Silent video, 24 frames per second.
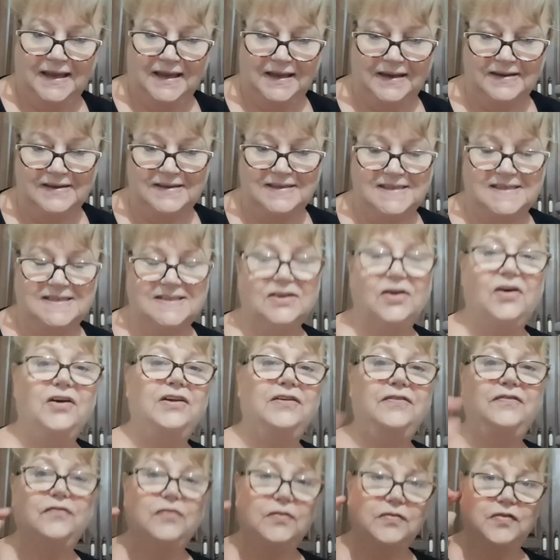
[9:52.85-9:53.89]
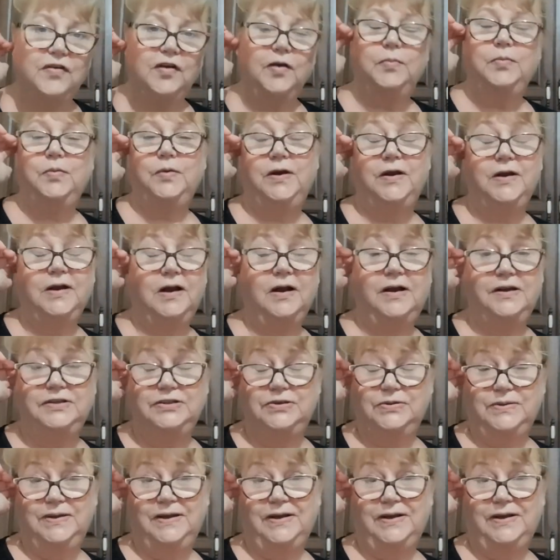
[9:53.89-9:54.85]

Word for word: and I decided for February I'd do